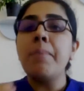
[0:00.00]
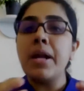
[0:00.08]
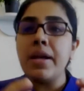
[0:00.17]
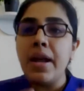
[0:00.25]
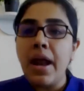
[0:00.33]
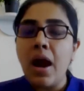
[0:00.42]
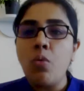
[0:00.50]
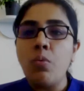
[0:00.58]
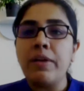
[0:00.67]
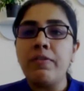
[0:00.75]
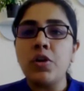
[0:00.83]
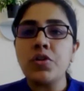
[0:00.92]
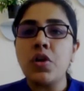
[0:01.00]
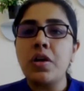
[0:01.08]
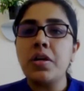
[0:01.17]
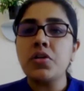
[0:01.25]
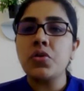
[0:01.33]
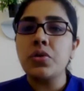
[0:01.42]
but now we have also
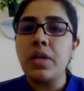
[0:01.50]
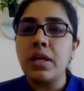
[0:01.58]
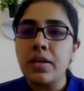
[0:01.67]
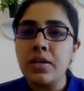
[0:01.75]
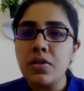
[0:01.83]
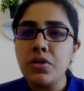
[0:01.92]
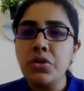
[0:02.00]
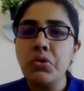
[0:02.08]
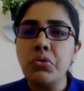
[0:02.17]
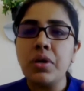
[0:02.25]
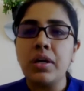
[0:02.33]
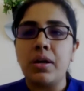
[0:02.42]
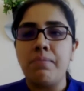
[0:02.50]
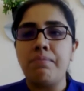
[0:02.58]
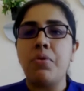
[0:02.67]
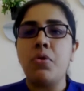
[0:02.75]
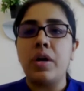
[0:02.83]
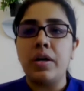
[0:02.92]
understood that there is a neural
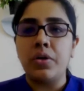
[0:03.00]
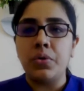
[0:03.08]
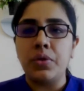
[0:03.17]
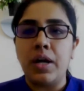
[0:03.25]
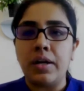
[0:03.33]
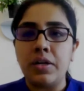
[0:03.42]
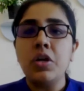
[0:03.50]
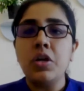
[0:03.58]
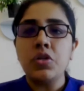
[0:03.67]
component to that